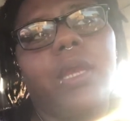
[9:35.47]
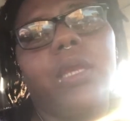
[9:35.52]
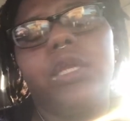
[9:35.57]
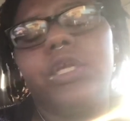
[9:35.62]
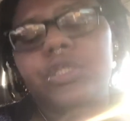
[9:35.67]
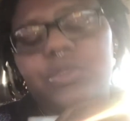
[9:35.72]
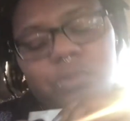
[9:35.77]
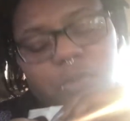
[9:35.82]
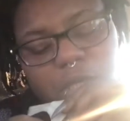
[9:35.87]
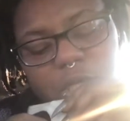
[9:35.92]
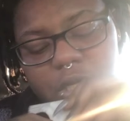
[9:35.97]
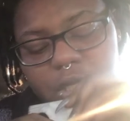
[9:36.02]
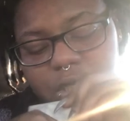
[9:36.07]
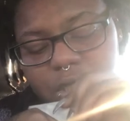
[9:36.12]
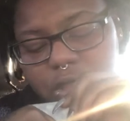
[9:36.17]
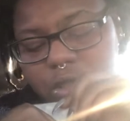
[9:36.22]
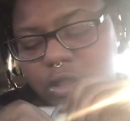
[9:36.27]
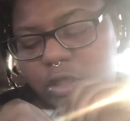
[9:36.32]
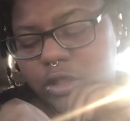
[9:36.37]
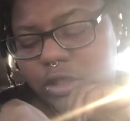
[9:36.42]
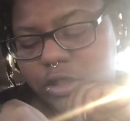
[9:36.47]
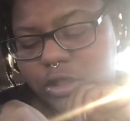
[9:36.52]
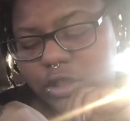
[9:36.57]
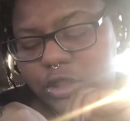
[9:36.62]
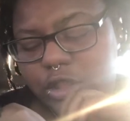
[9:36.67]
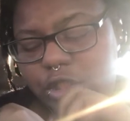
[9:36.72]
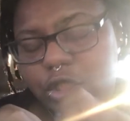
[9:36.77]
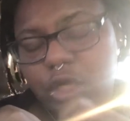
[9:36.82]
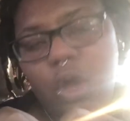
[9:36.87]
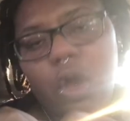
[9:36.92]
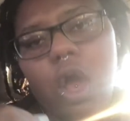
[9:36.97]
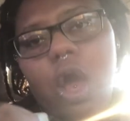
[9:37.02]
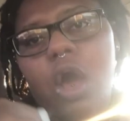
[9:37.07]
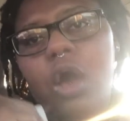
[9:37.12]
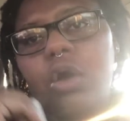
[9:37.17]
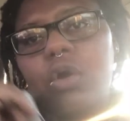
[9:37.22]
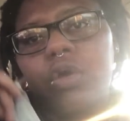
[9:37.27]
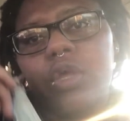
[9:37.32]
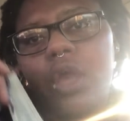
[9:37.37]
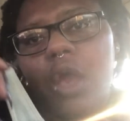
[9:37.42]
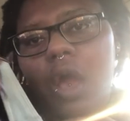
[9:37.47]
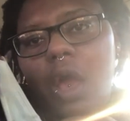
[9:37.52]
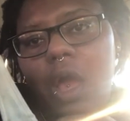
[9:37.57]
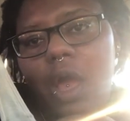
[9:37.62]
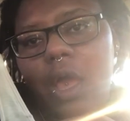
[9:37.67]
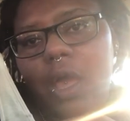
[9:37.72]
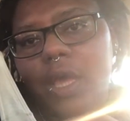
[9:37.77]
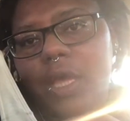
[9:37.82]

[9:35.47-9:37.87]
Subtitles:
This one here so old, y'all,